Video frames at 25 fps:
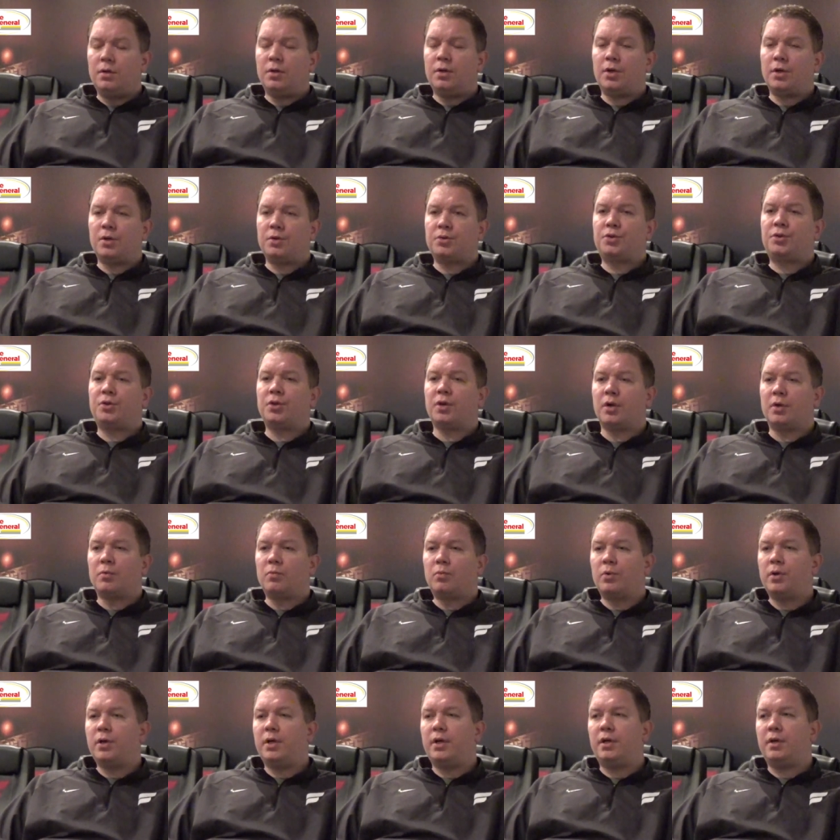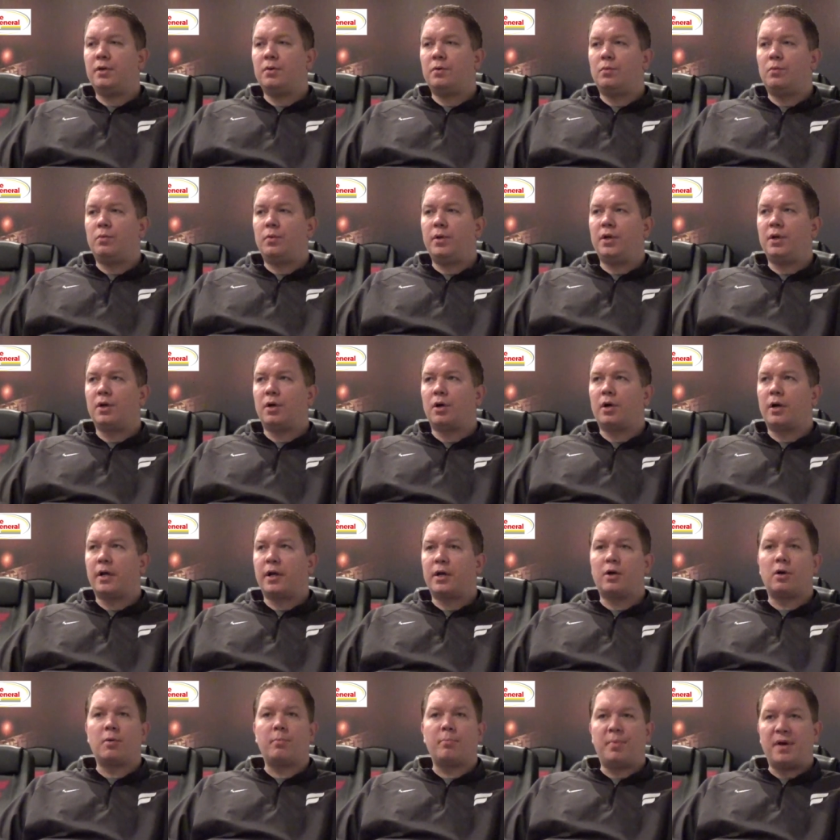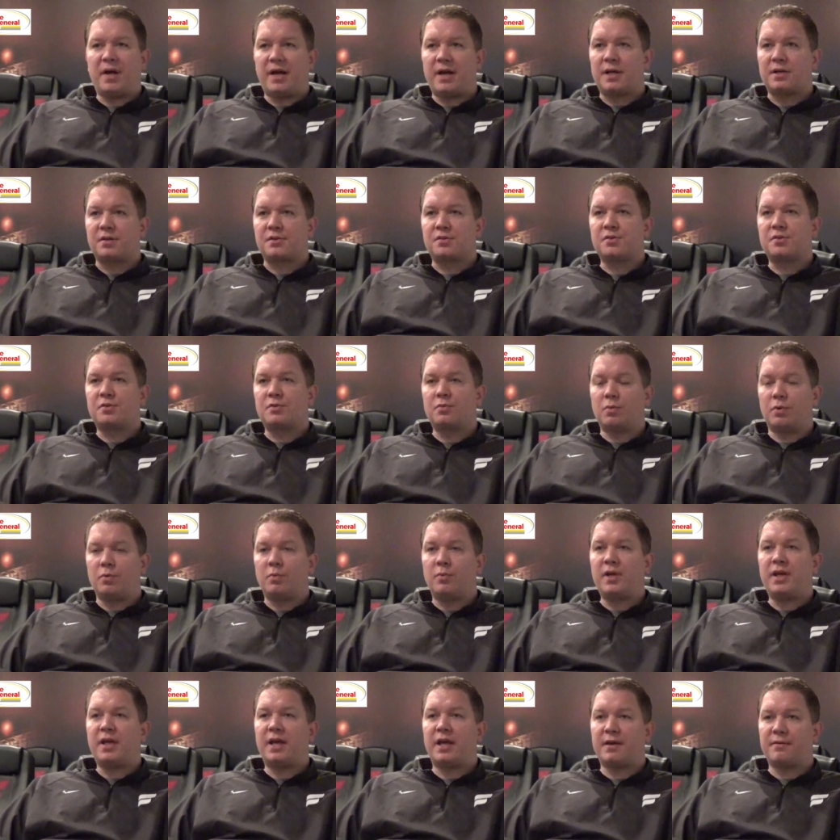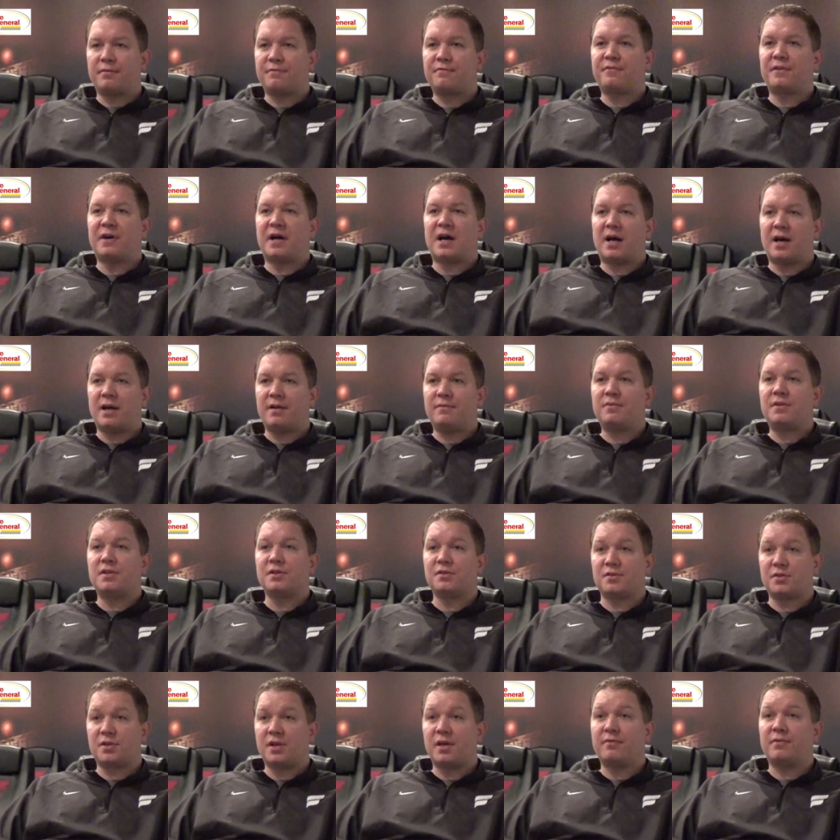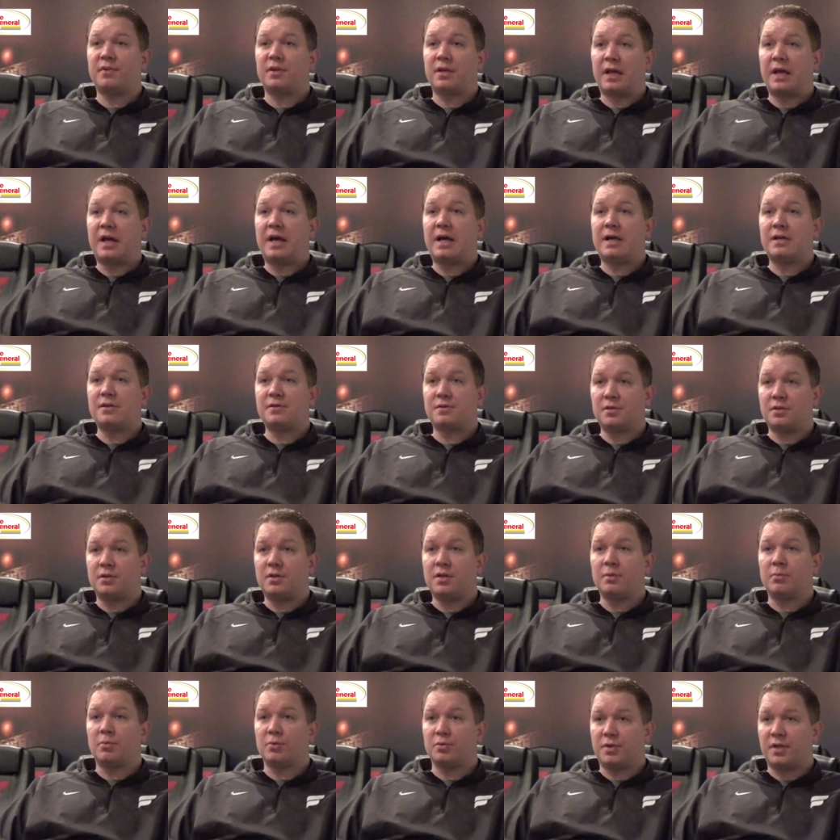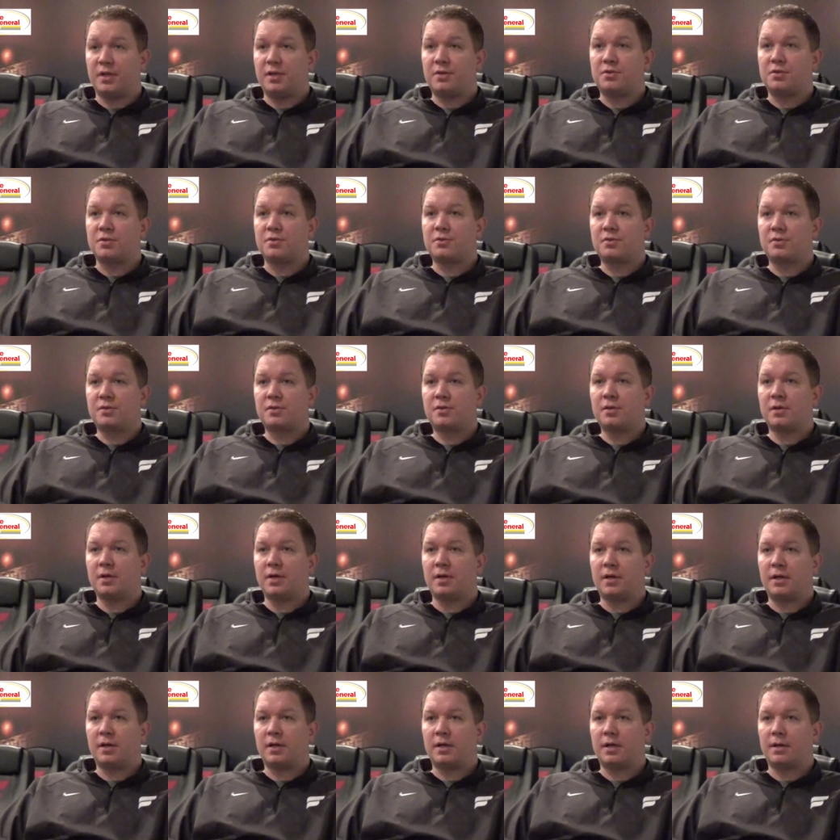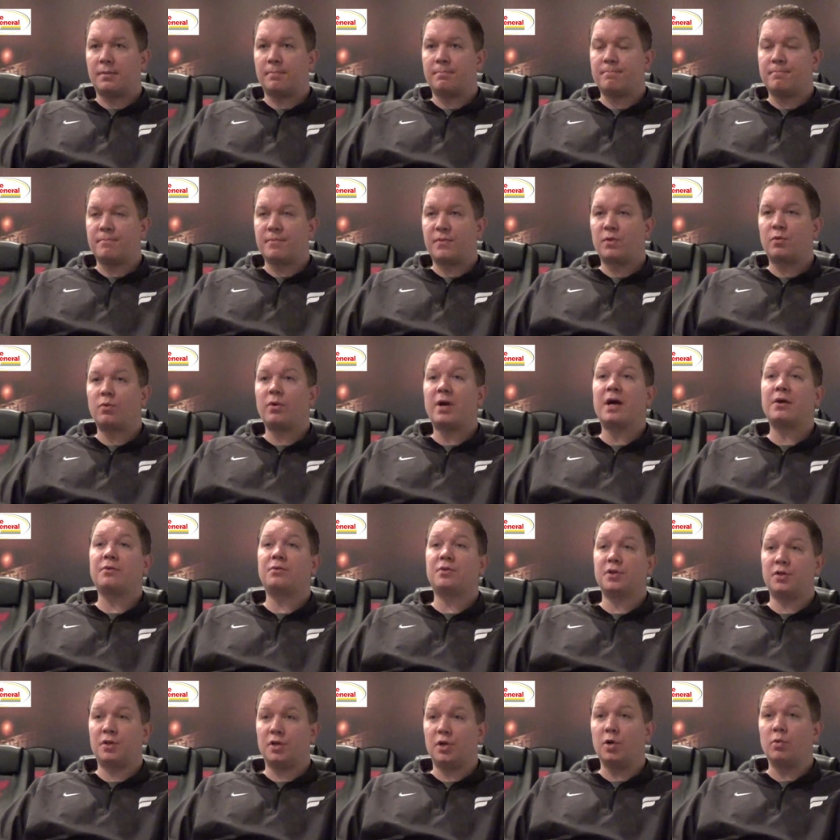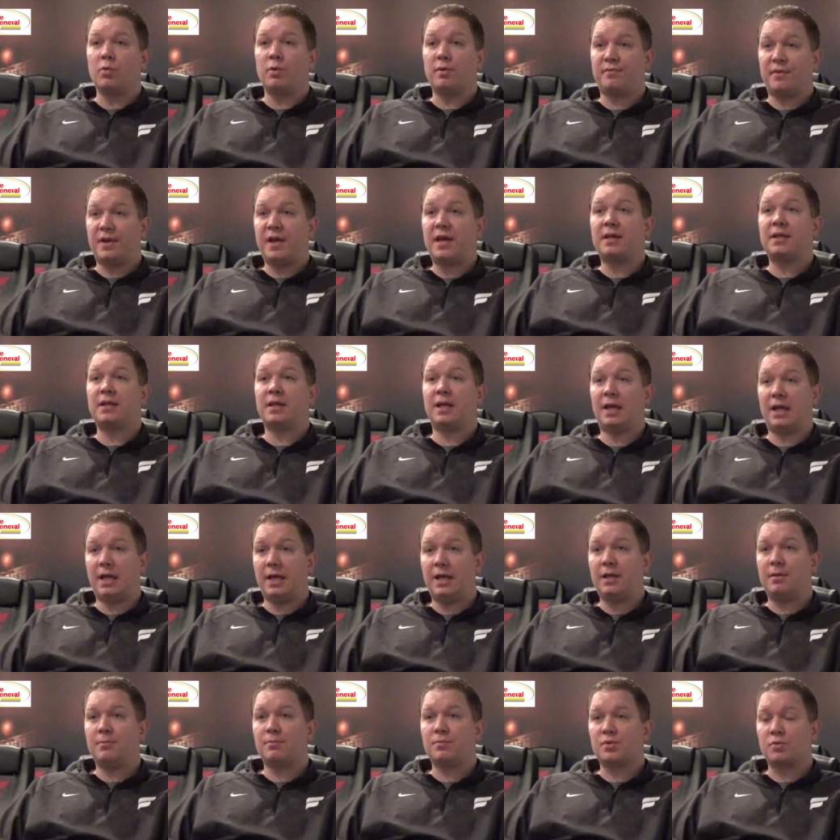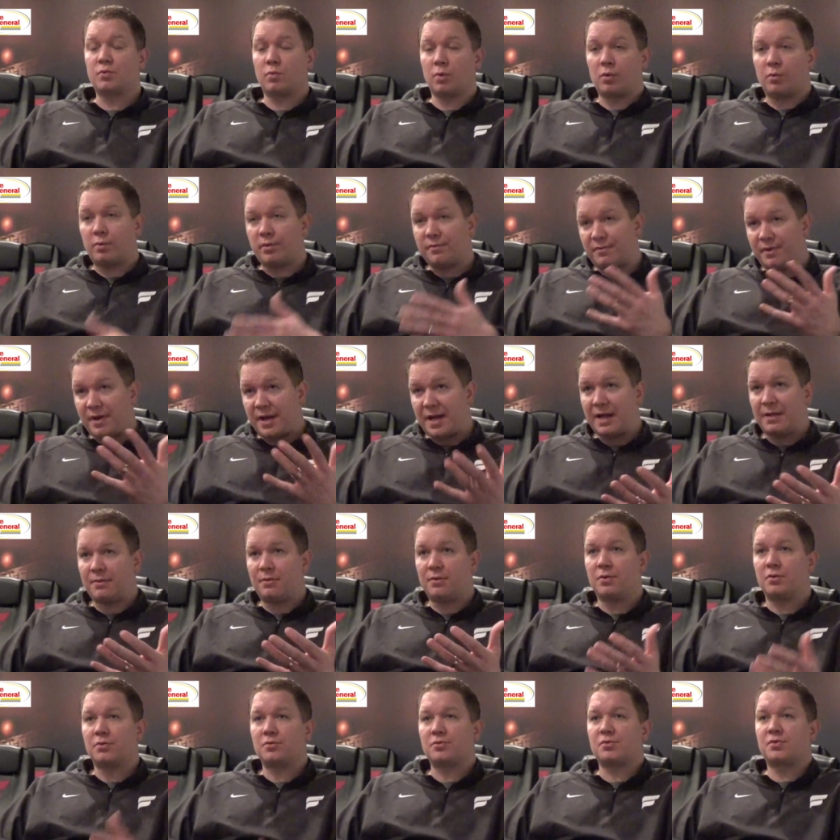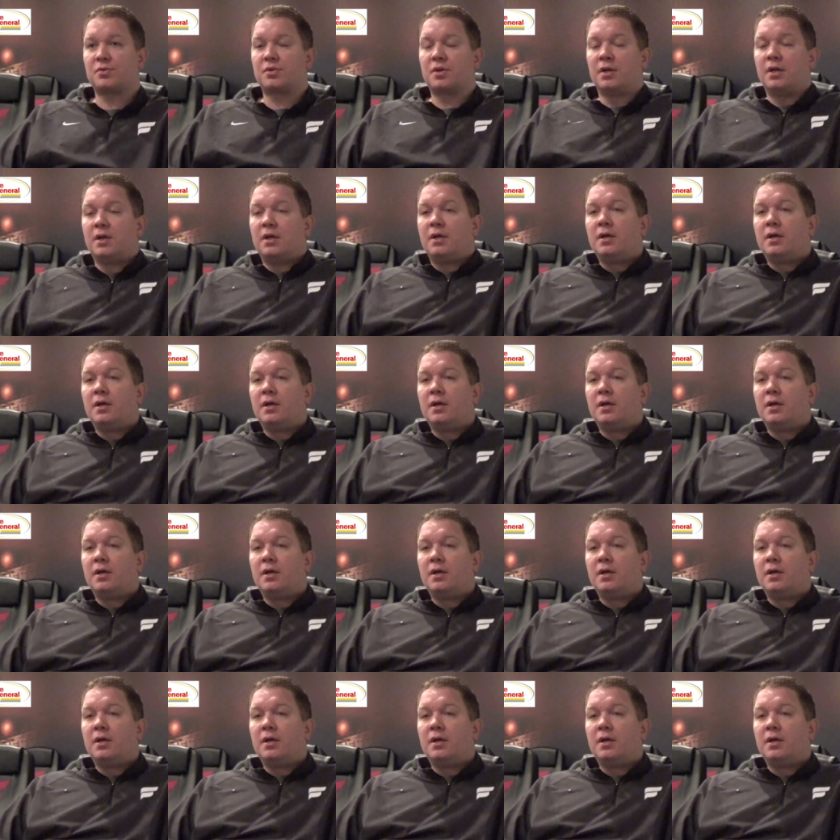You know, Sean, we are at our best when we have 5 to 7 guys in double digits. Throughout the year, we've had games where we've had those